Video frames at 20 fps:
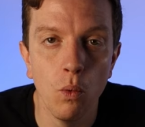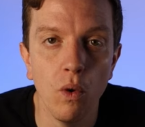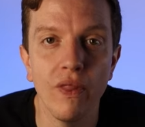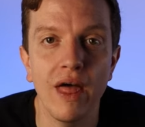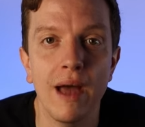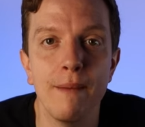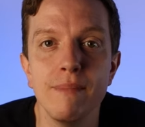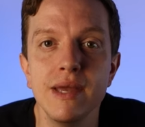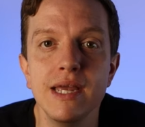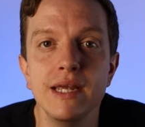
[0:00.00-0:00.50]
what
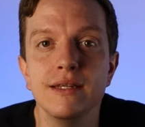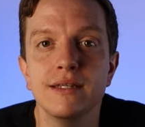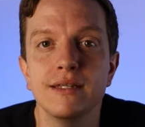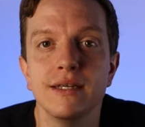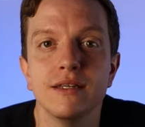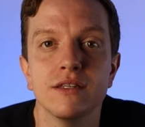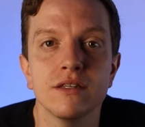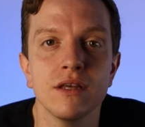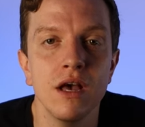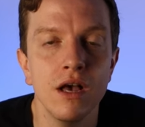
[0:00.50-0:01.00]
that means
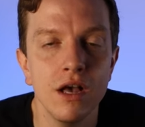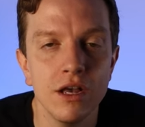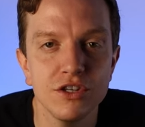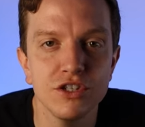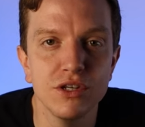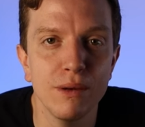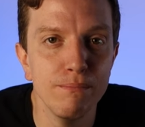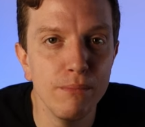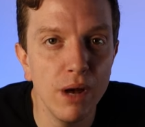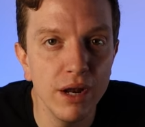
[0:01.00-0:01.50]
is
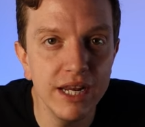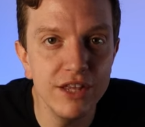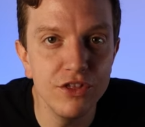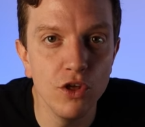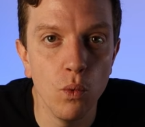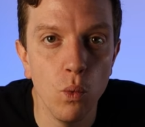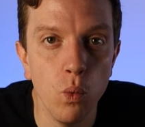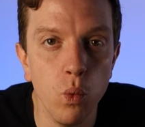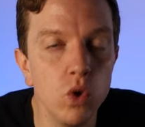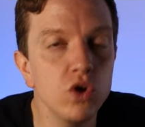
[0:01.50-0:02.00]
some money
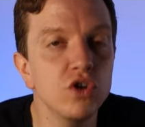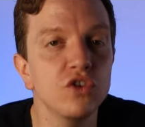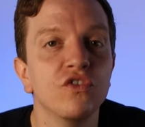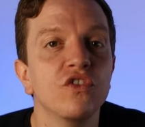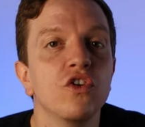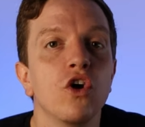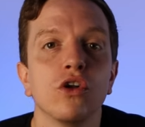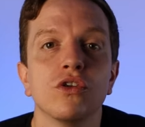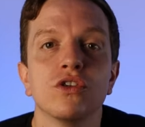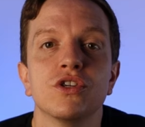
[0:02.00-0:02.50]
that would
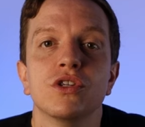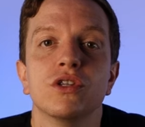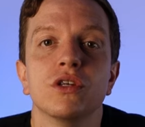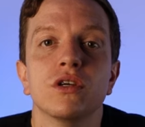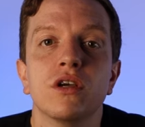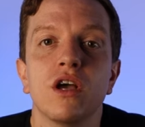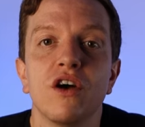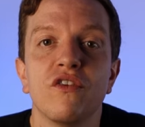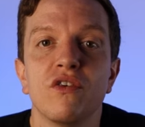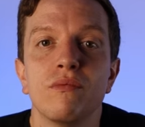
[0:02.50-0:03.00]
have gone to
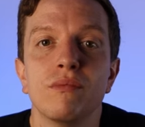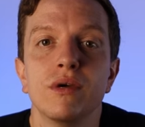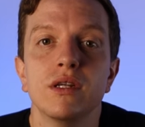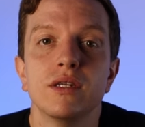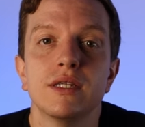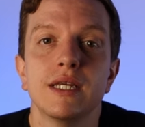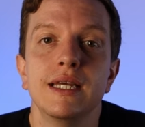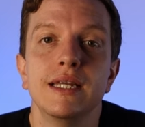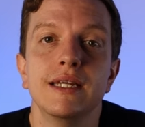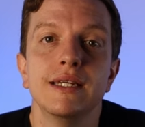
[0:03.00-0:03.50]
the
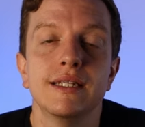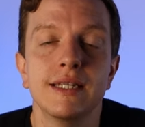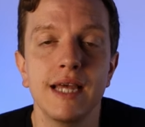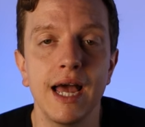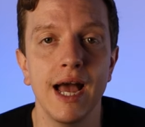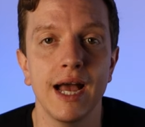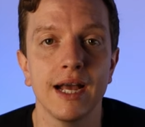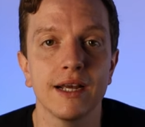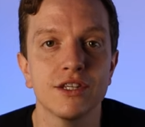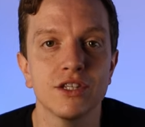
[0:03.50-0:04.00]
government in
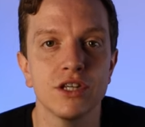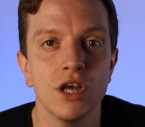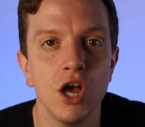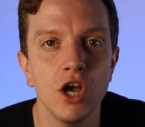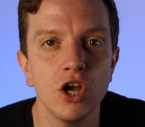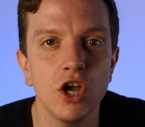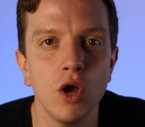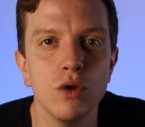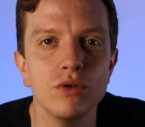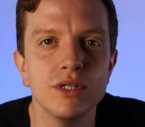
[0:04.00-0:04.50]
tax
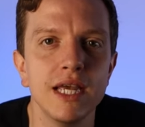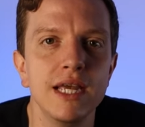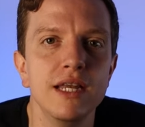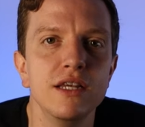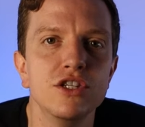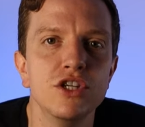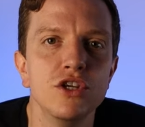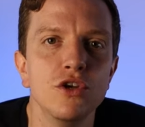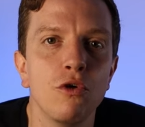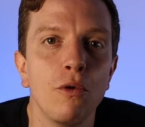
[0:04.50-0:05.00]
goes
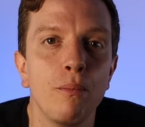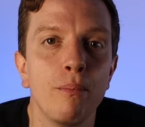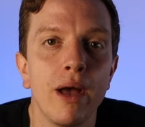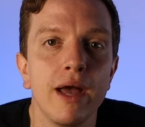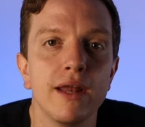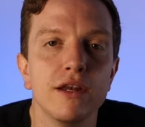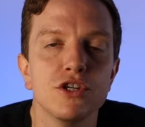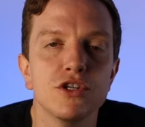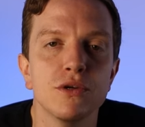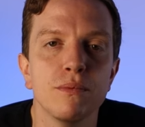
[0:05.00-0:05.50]
into your
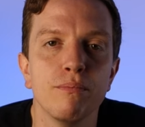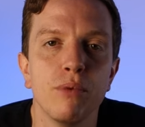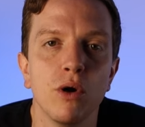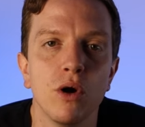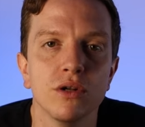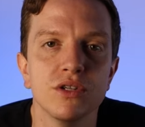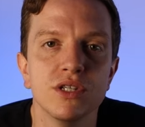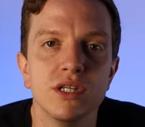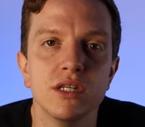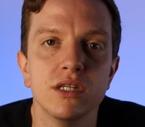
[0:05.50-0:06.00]
pension
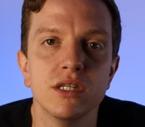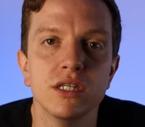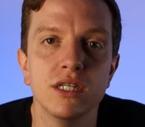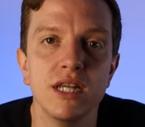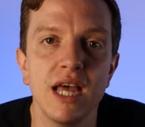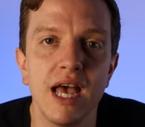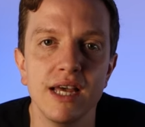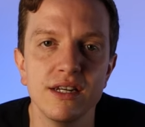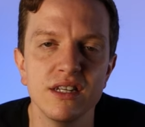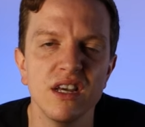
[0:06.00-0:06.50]
pot
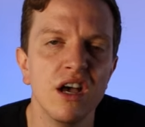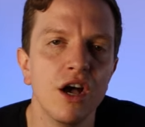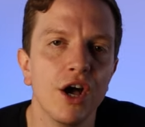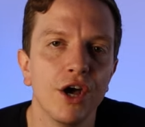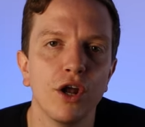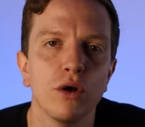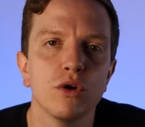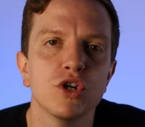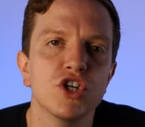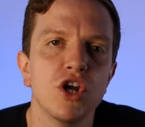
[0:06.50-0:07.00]
instead,
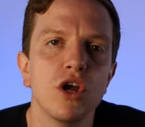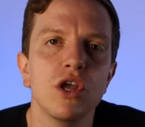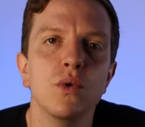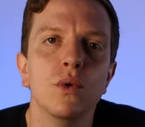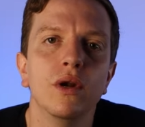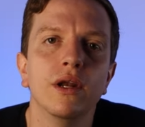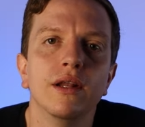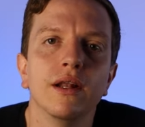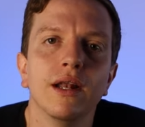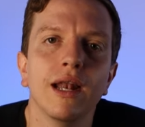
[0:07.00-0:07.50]
and I'll show
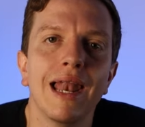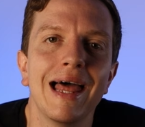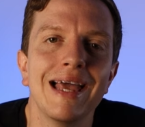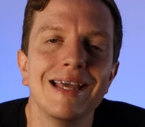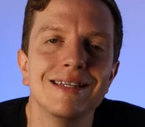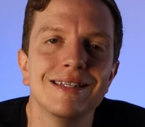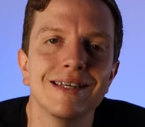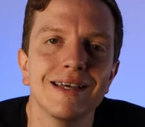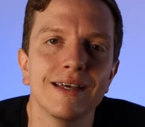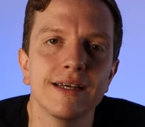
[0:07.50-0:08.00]
you a little
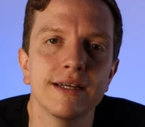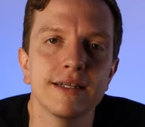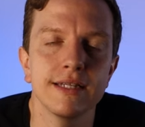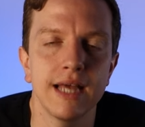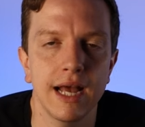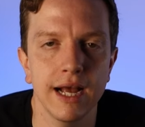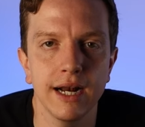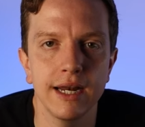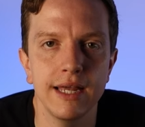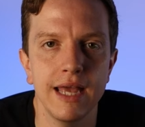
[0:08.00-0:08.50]
later
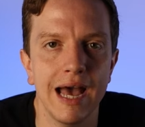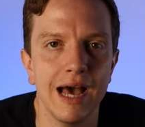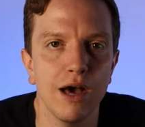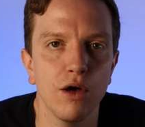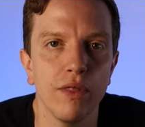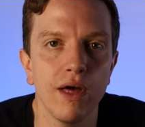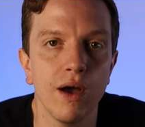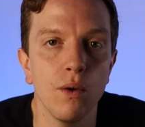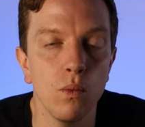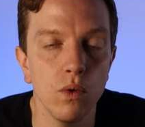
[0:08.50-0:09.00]
exactly
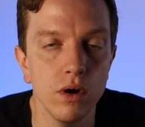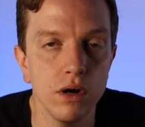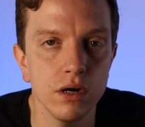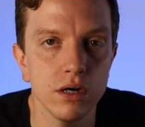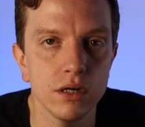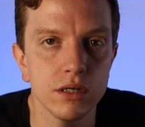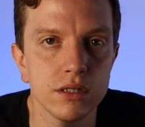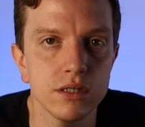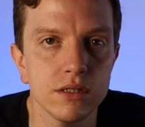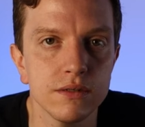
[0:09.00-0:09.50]
how that
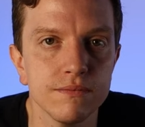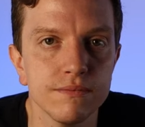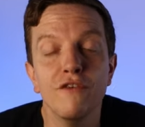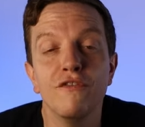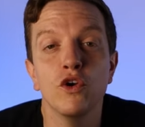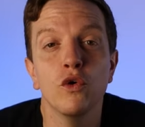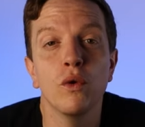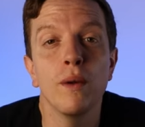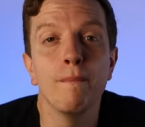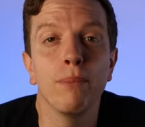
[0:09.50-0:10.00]
works.
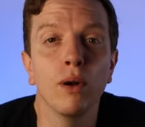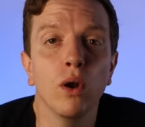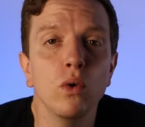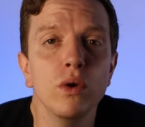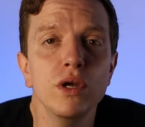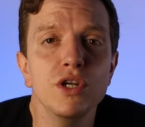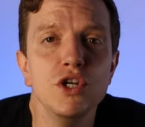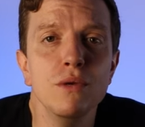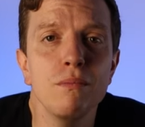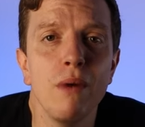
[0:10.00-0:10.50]
If you're
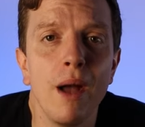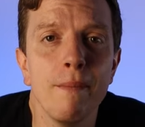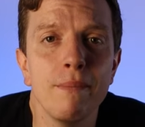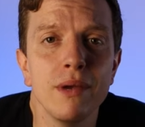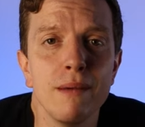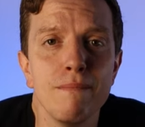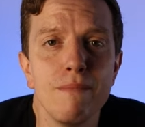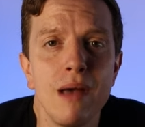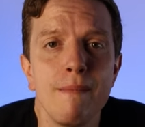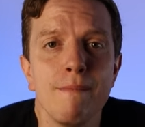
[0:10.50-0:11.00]
employed, you might
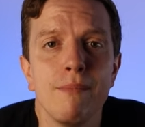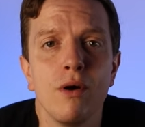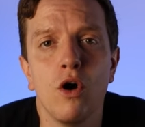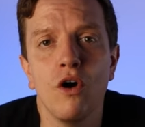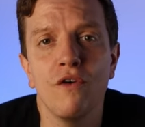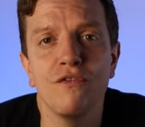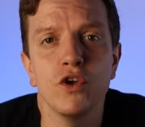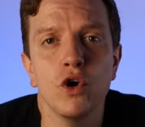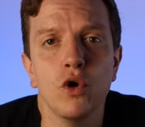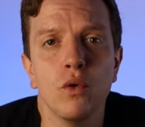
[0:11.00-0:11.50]
be a member
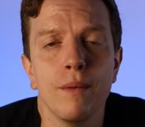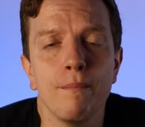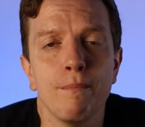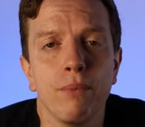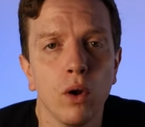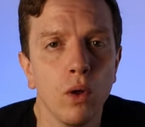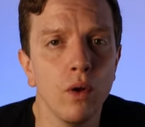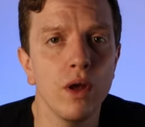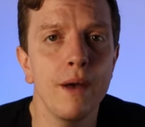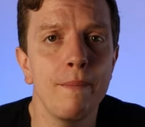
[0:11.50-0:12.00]
of your
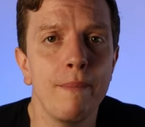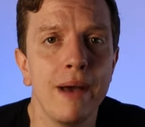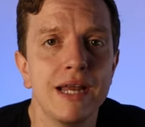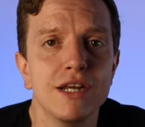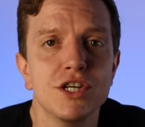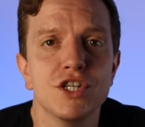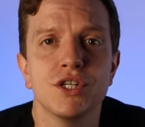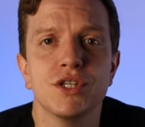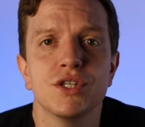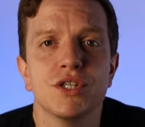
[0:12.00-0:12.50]
employer
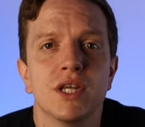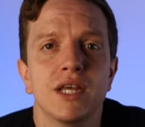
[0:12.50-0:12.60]
pension